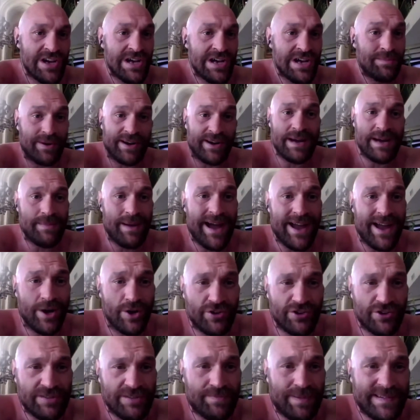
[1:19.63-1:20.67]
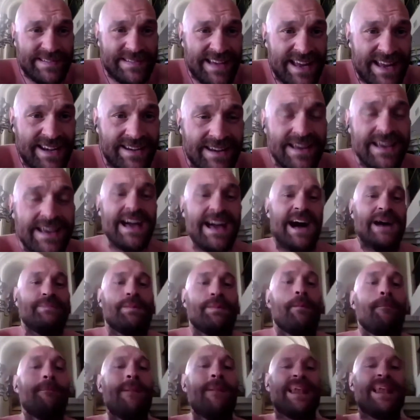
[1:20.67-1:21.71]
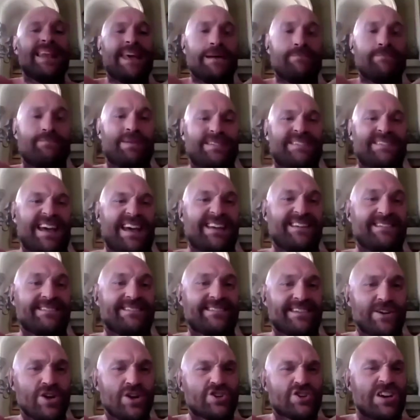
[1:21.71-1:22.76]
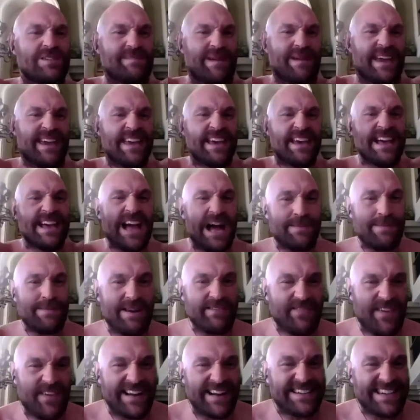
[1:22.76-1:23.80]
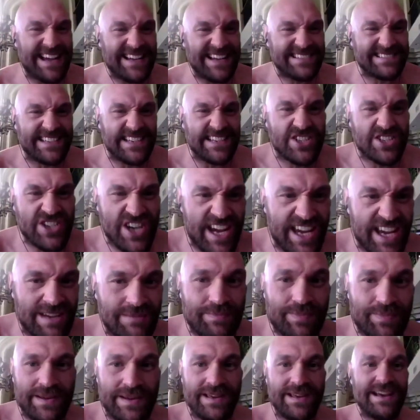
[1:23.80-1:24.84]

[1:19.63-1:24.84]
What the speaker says: But am I 100%? I'm 1,000,000%. Look at me. I'm in fantastic shape.